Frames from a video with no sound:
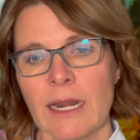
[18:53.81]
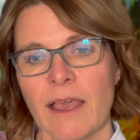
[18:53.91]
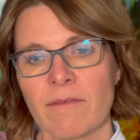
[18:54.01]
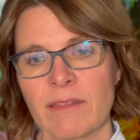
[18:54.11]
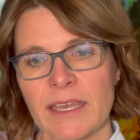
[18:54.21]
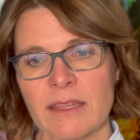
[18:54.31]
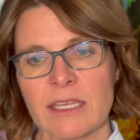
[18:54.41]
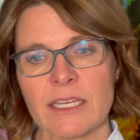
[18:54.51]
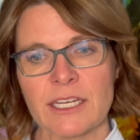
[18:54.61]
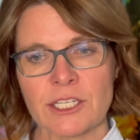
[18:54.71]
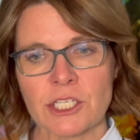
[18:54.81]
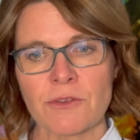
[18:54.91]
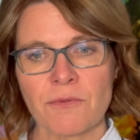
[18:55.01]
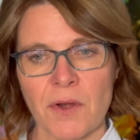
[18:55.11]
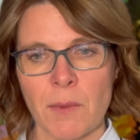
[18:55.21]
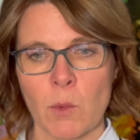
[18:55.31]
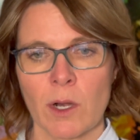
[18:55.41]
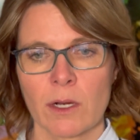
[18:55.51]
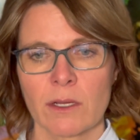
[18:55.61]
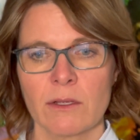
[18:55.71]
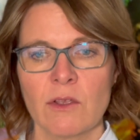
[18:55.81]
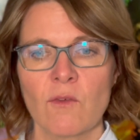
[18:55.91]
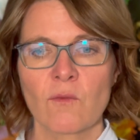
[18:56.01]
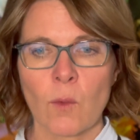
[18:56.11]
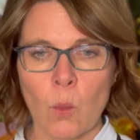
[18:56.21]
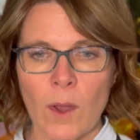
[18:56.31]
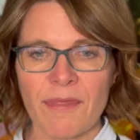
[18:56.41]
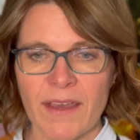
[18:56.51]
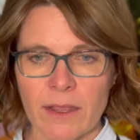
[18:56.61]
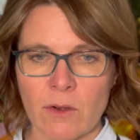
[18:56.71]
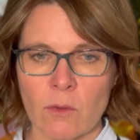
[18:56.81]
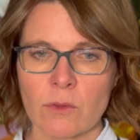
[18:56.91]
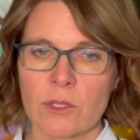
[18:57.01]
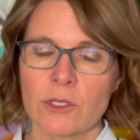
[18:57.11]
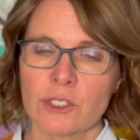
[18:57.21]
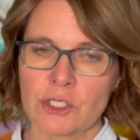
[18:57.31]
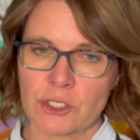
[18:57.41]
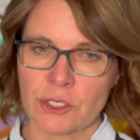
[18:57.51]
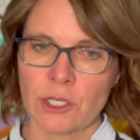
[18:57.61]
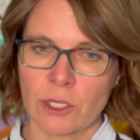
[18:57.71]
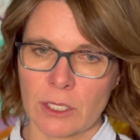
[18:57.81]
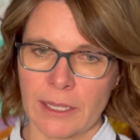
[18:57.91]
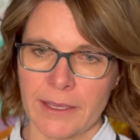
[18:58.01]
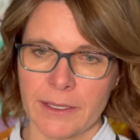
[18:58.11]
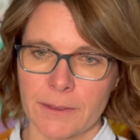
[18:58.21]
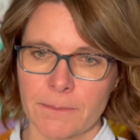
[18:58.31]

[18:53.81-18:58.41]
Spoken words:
have laid the initial framework for what that growth should look like.